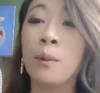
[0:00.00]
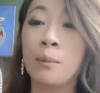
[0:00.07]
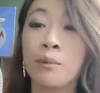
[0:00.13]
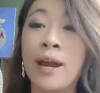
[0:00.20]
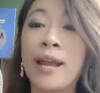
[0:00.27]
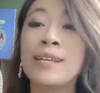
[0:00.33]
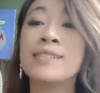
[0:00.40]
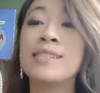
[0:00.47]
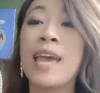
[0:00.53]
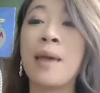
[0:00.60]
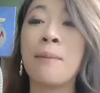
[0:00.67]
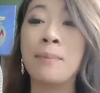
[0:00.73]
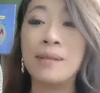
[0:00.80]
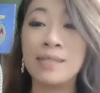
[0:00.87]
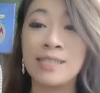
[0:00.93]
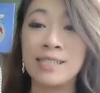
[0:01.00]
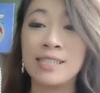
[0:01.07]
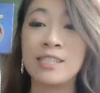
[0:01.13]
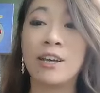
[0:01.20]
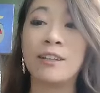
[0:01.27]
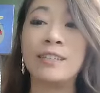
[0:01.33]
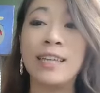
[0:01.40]
brands and
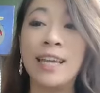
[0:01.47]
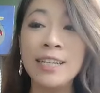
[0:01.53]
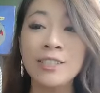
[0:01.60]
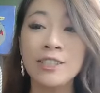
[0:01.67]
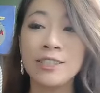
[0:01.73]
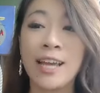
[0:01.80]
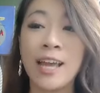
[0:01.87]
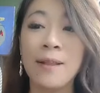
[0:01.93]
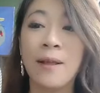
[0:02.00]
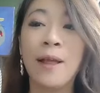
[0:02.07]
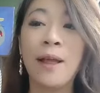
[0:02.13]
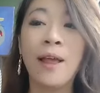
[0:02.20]
businesses on the internet?